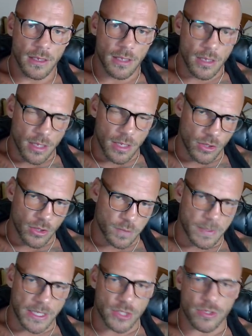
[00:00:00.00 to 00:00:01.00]
It'd
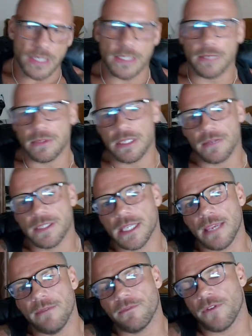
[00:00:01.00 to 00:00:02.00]
just be interesting to
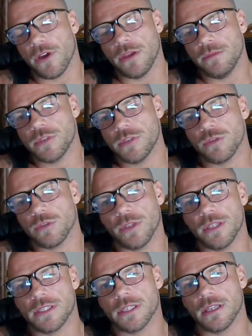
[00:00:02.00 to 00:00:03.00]
see him fight someone
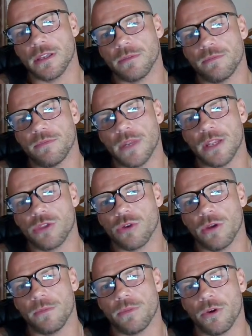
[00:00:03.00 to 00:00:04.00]
that's gonna really
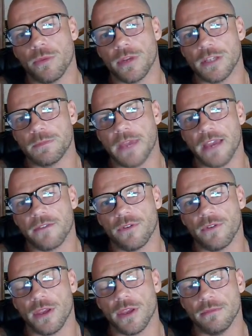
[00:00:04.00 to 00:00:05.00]
try and put him on his back
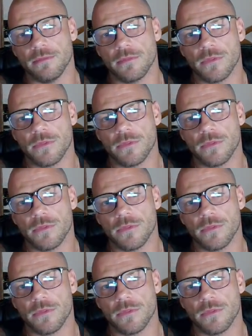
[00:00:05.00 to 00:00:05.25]
foot and